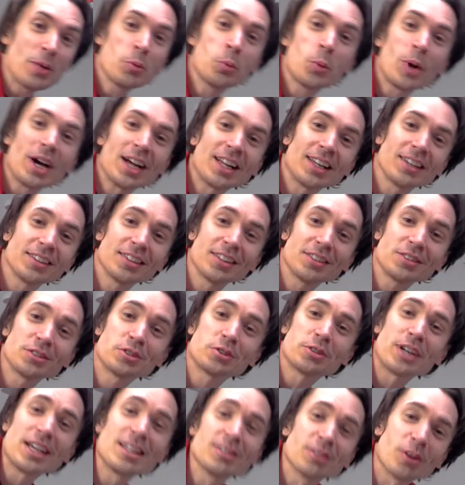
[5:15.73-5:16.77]
and weld
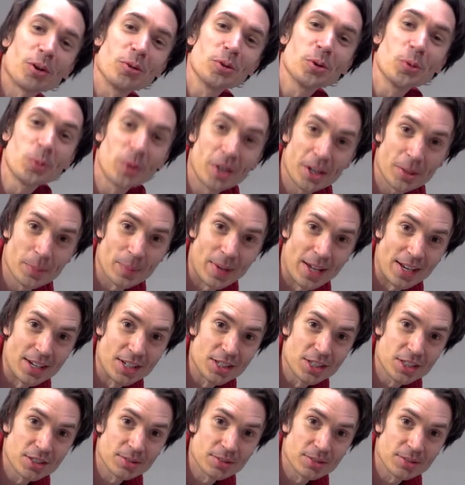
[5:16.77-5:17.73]
straight on the workbench.